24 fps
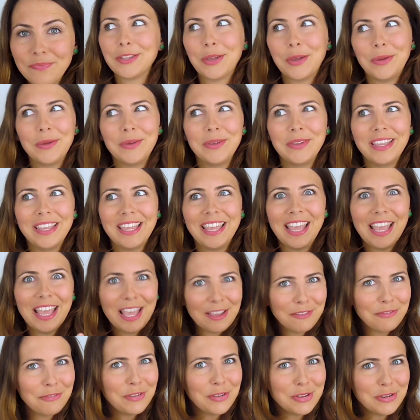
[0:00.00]
So
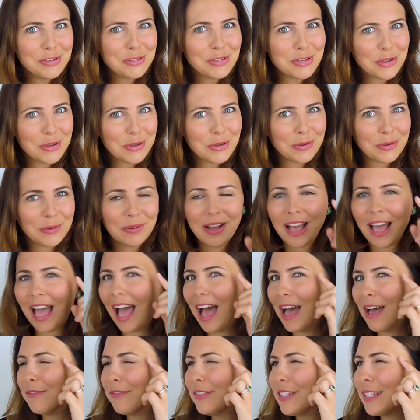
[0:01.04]
if you do
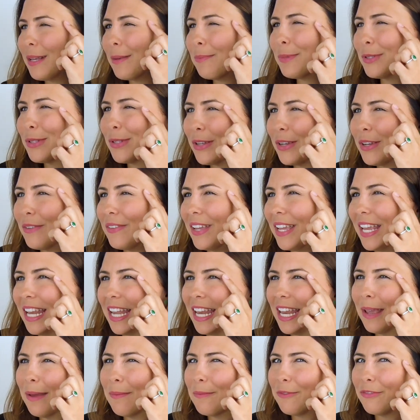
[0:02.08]
have some sort of
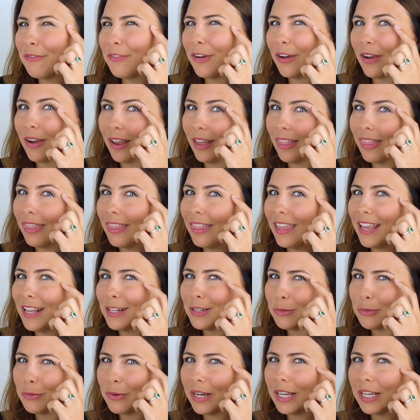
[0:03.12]
idiom for
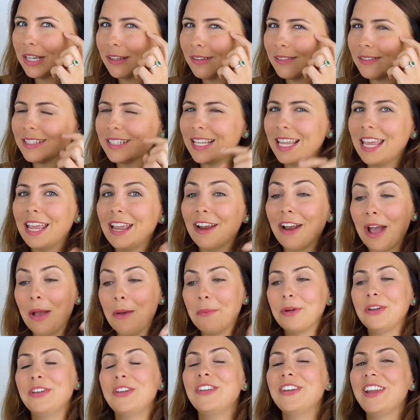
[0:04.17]
these wrinkles here, I
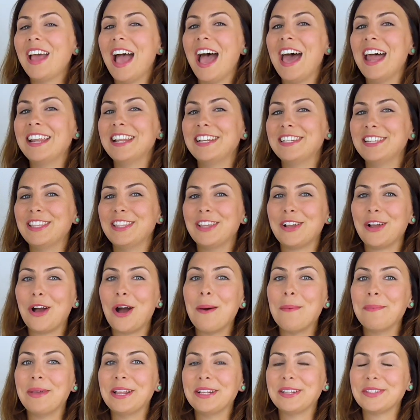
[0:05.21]
want you to add it to the
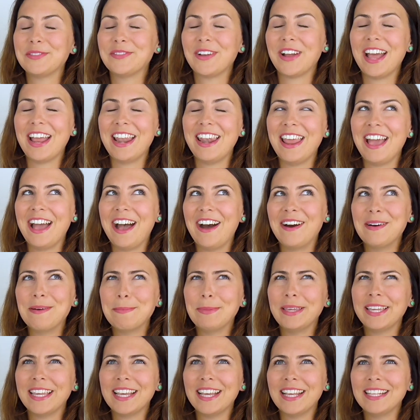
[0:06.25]
comments right now,
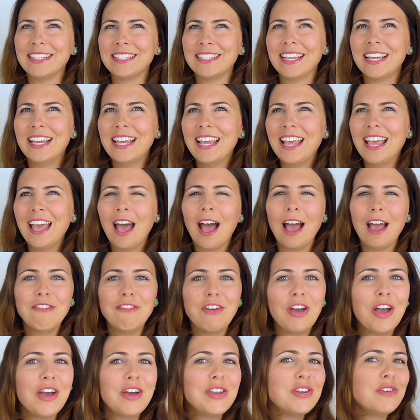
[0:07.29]
because I've
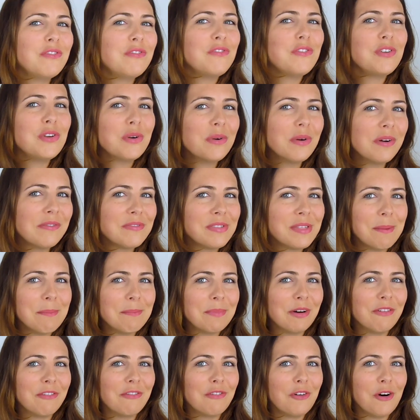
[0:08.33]
heard a few of them
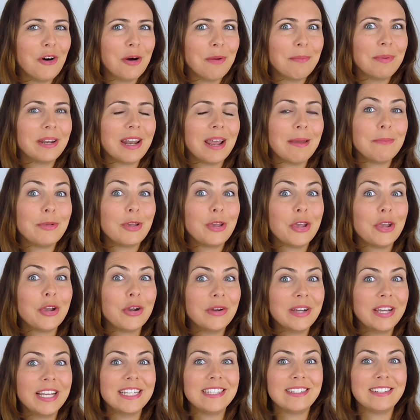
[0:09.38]
before, but I'm
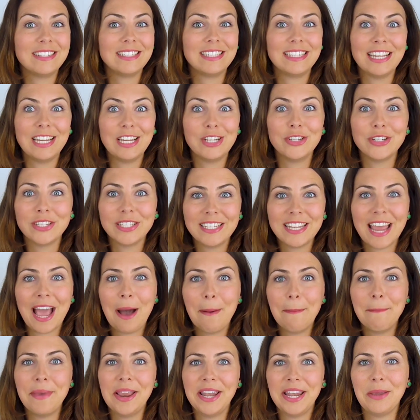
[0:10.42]
curious to see just
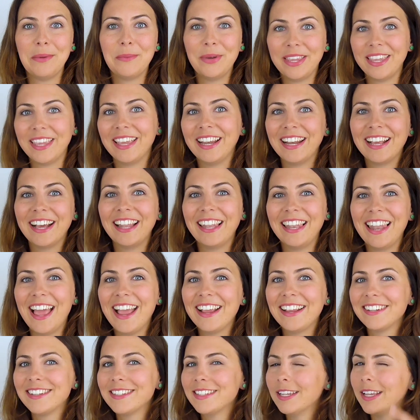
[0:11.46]
how many we can
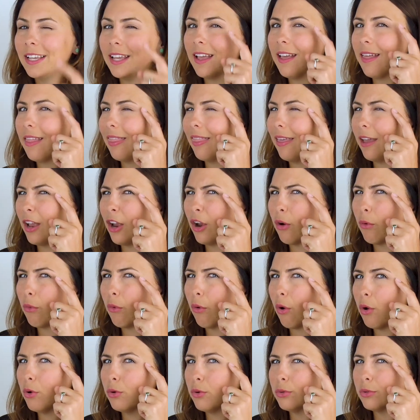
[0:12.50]
collect. They're
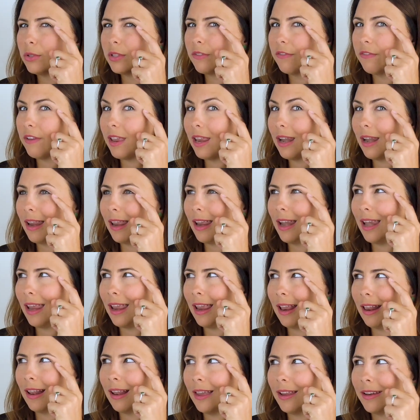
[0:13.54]
crow's feet in
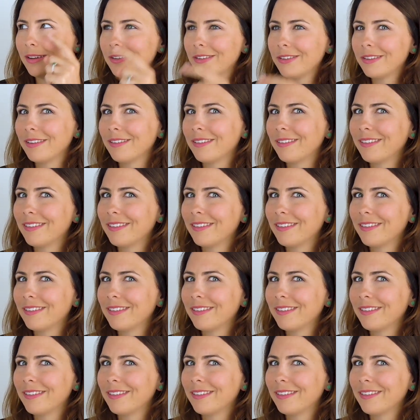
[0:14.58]
English.